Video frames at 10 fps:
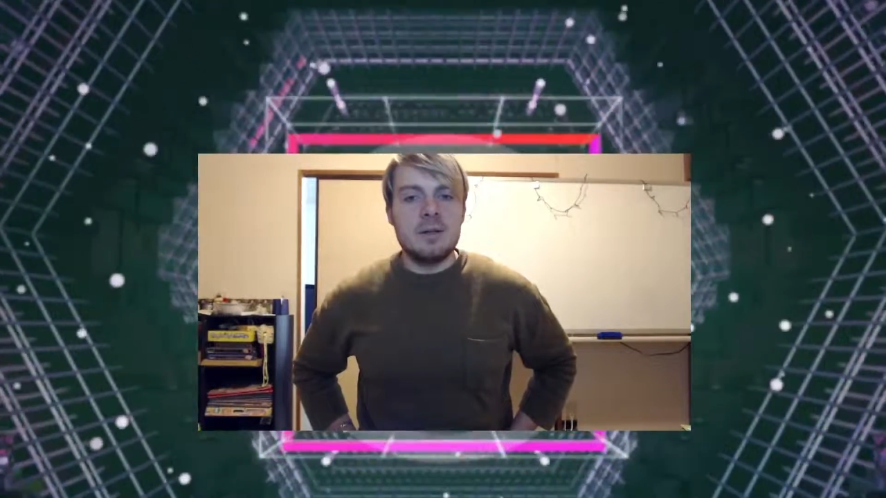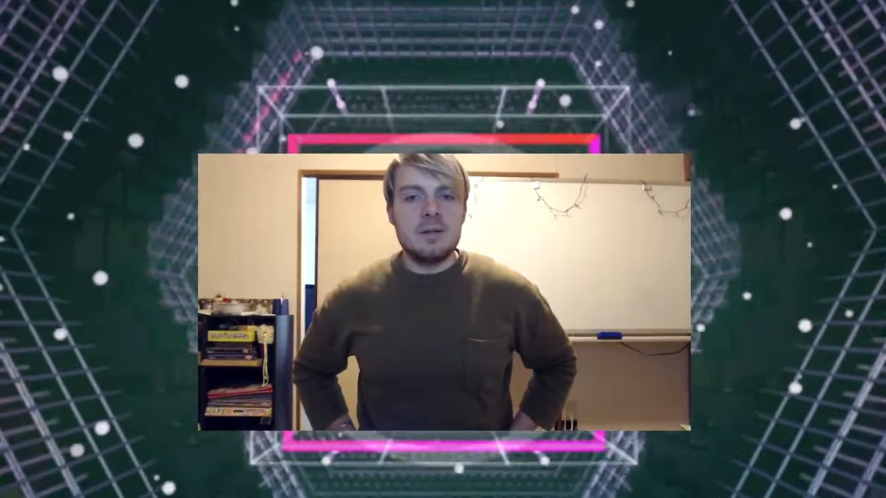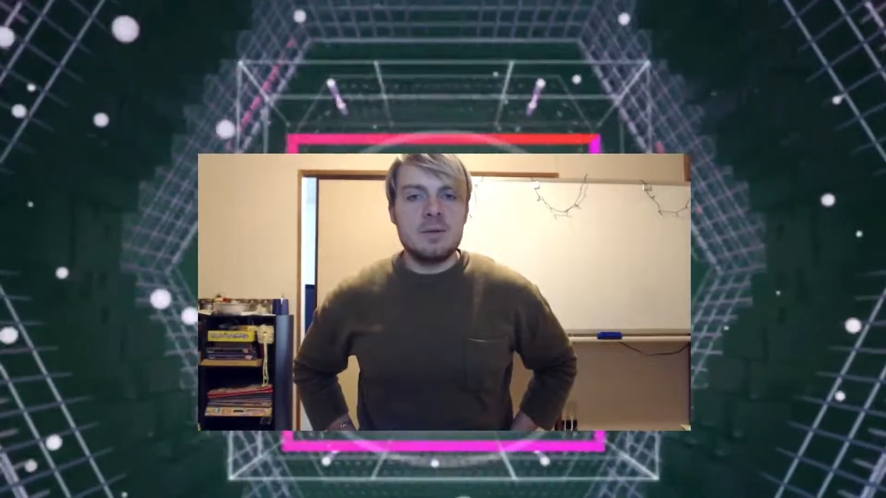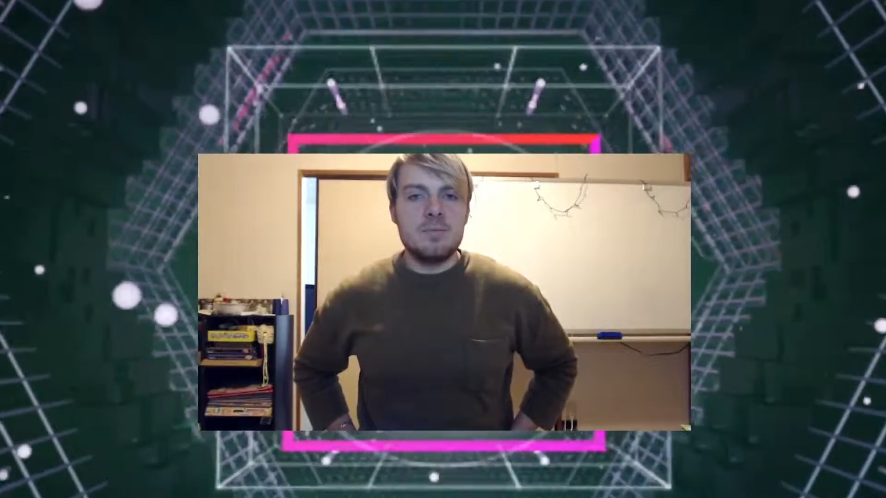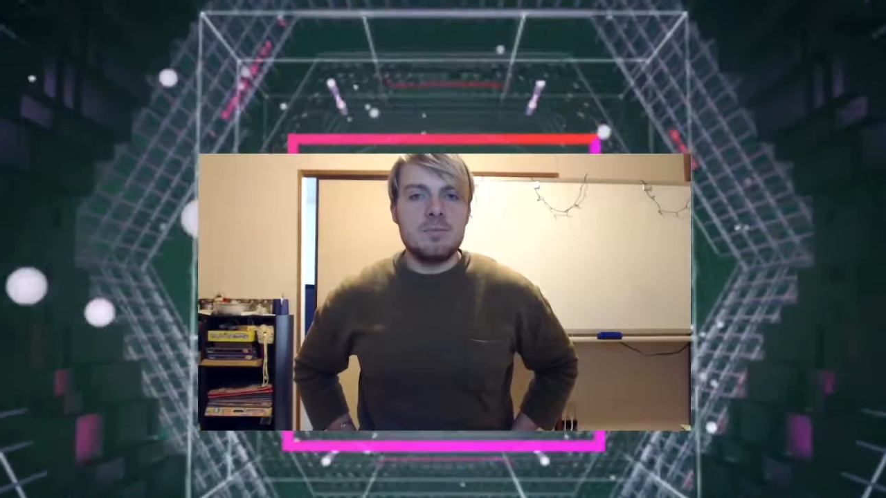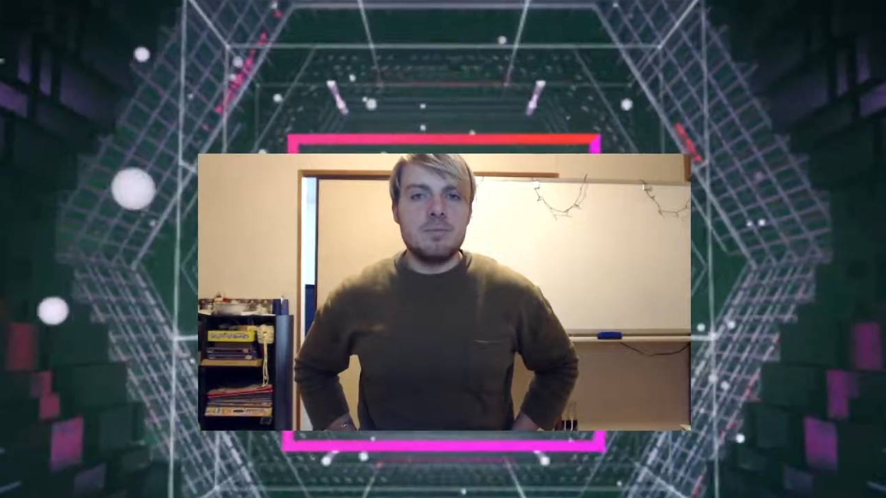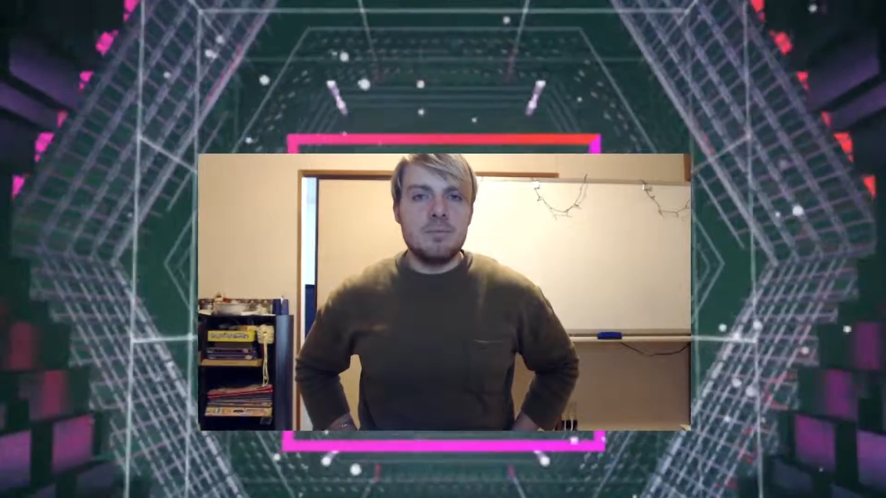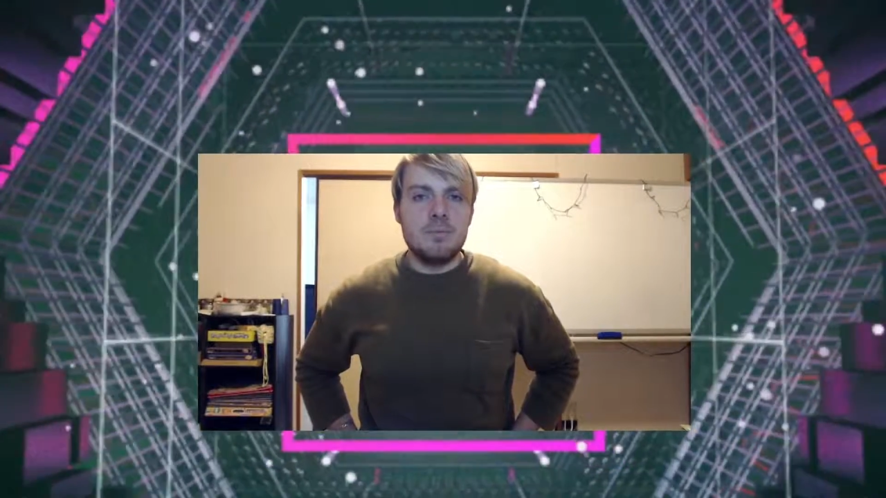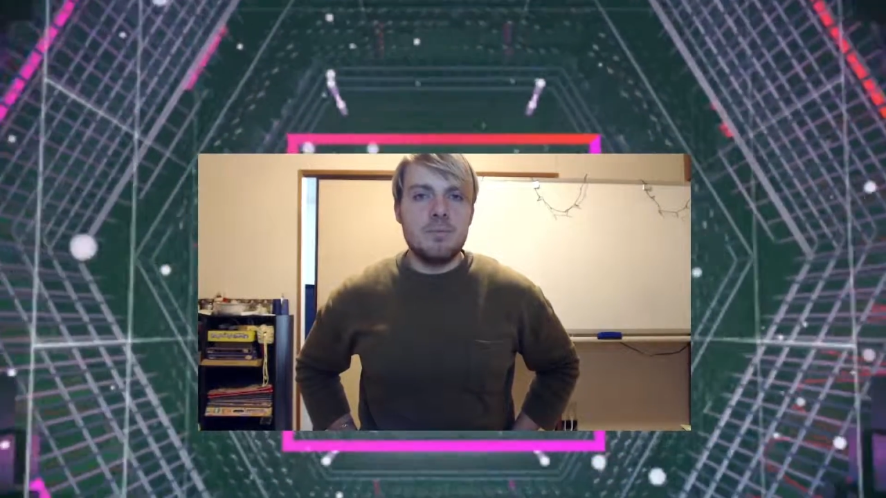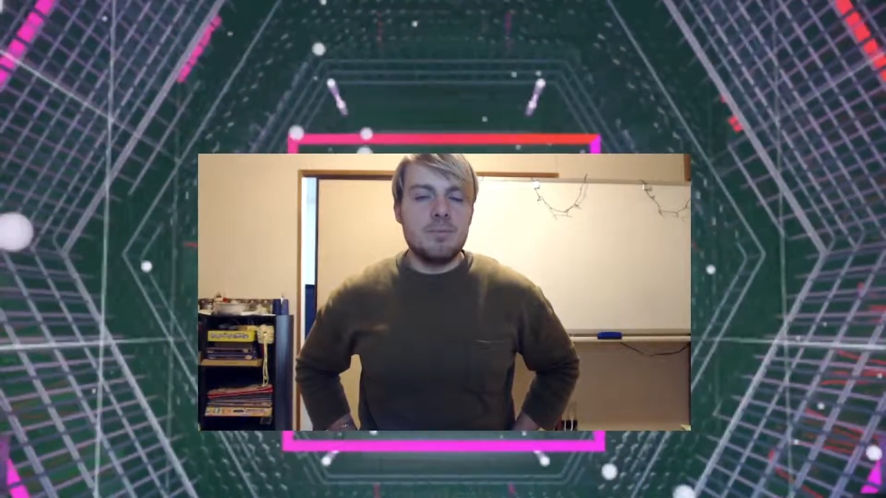It's
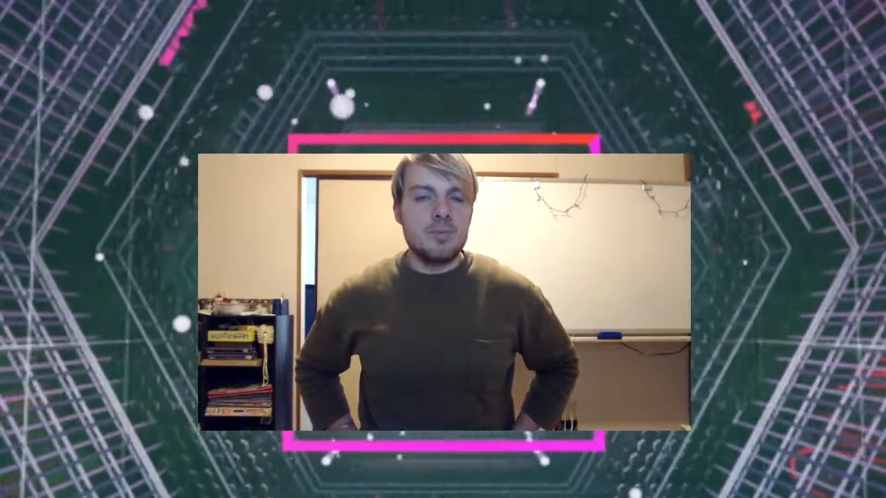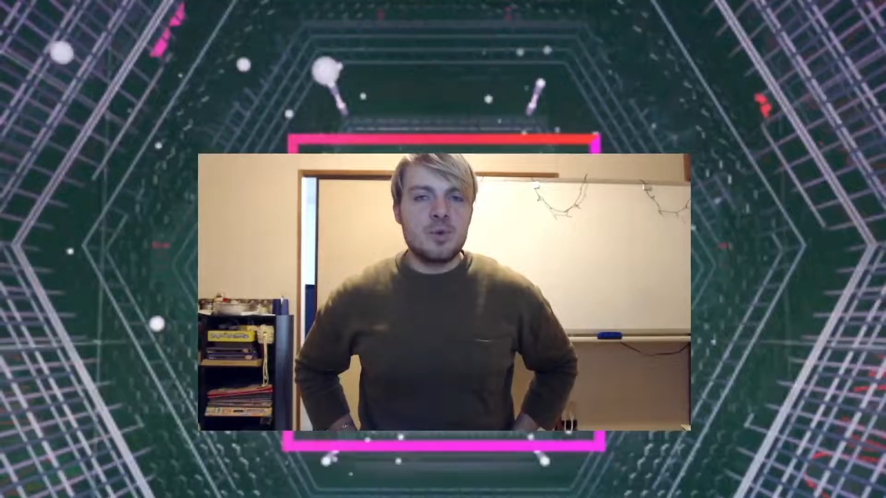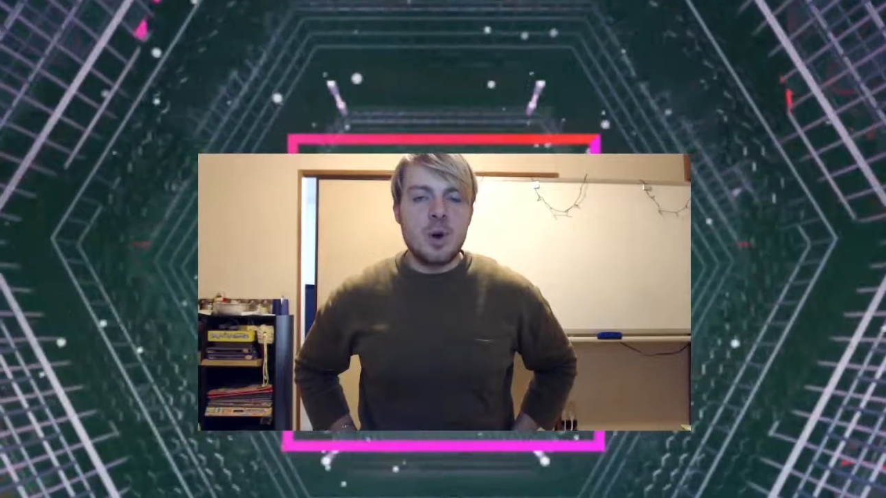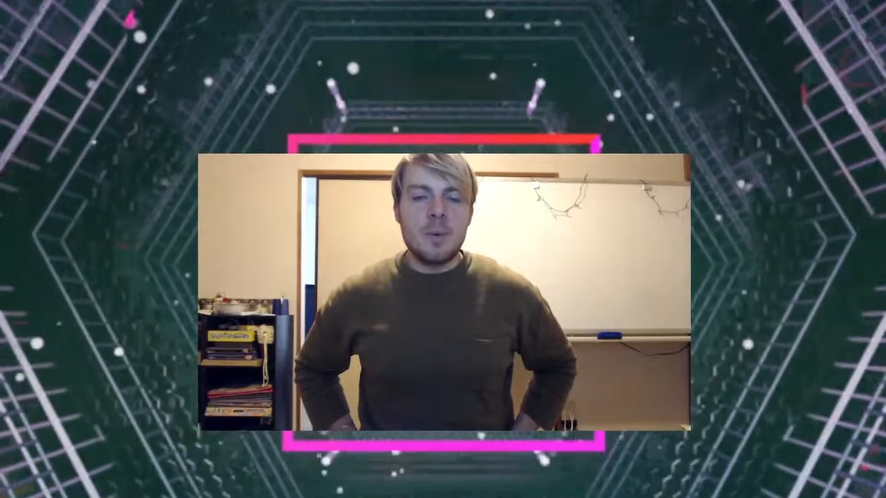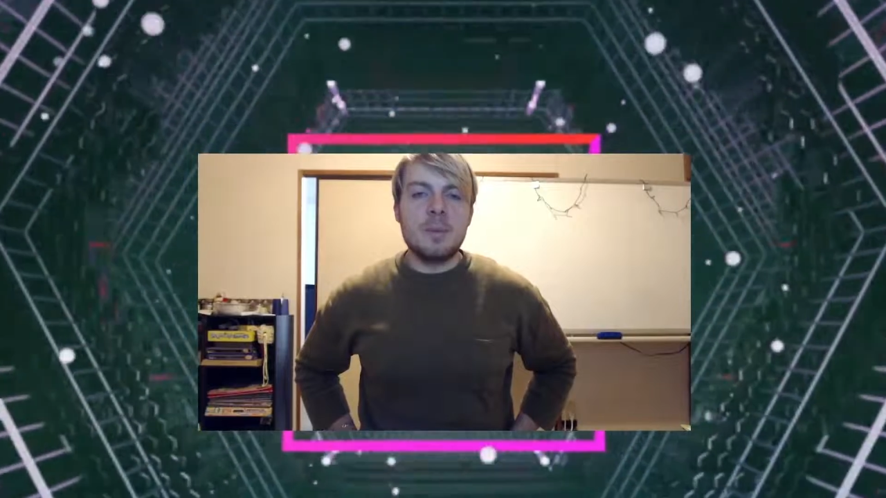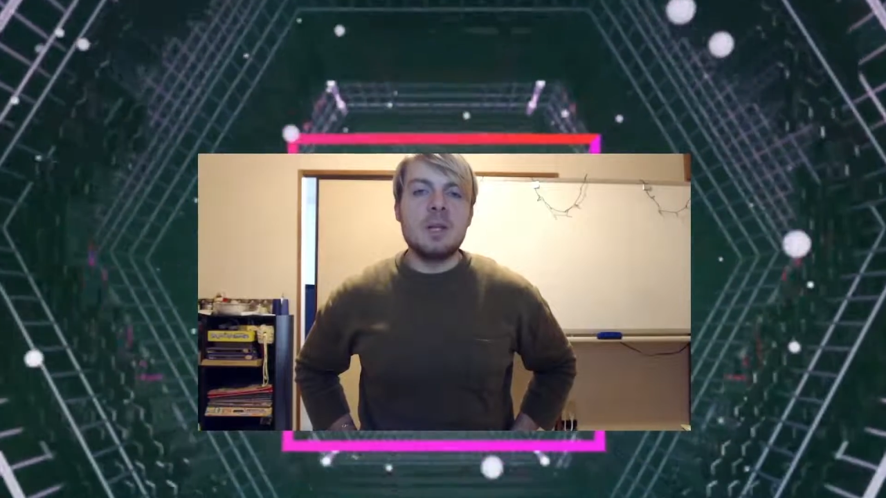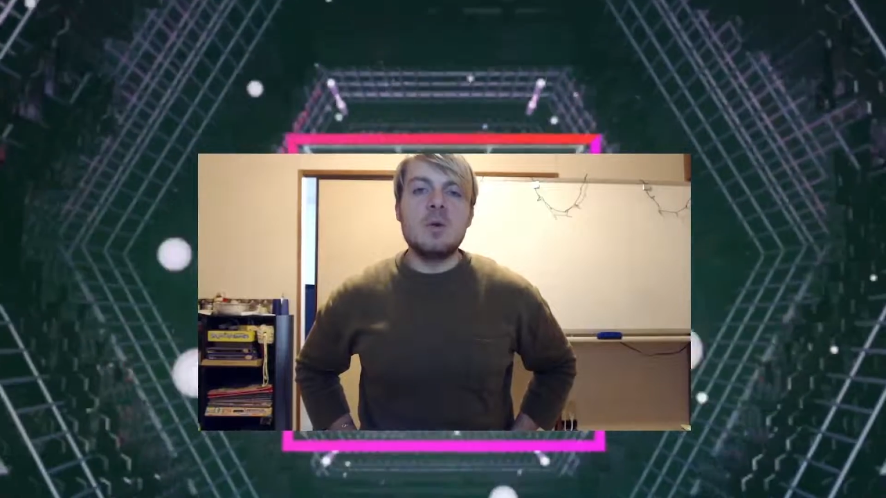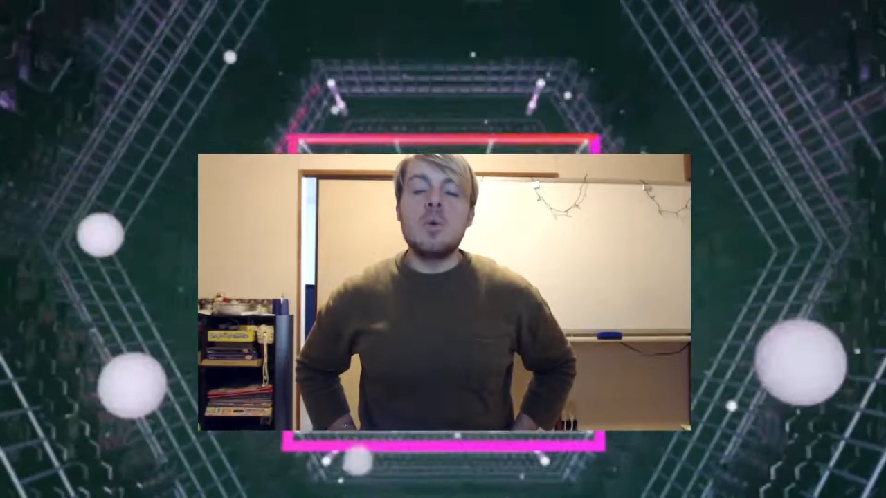probably